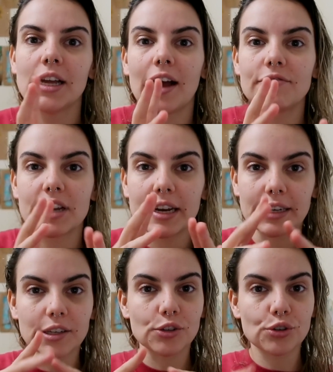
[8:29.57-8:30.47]
I've
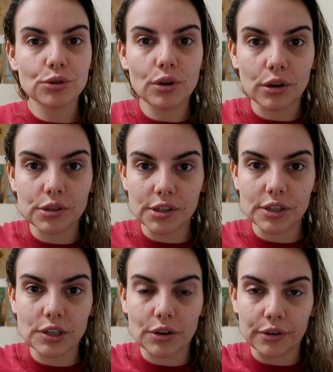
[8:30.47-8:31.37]
connected two
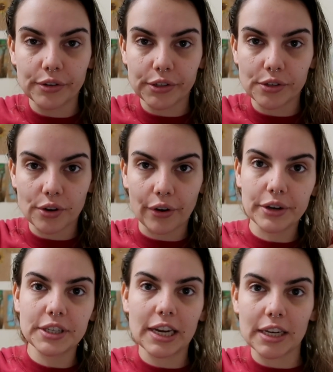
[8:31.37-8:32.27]
hoses. The hoses
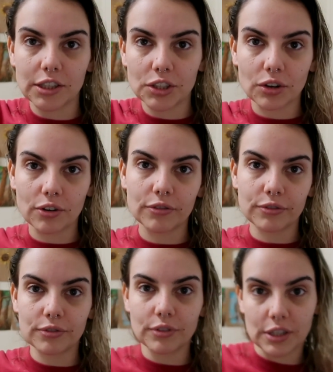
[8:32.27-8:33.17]
go to each
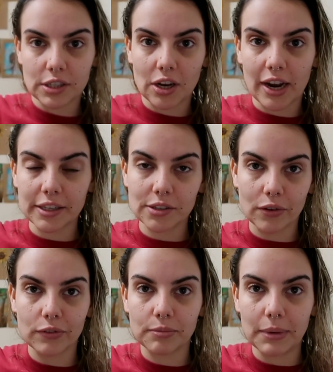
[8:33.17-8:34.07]
of the sides
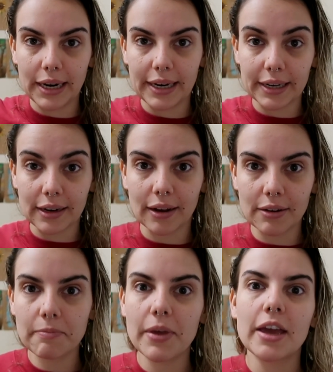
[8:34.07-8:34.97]
of my
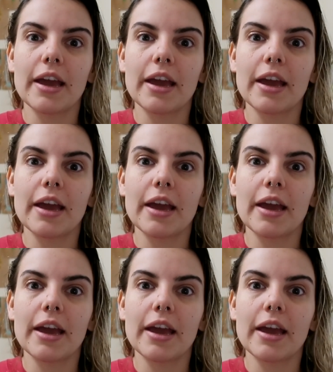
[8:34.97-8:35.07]
garden,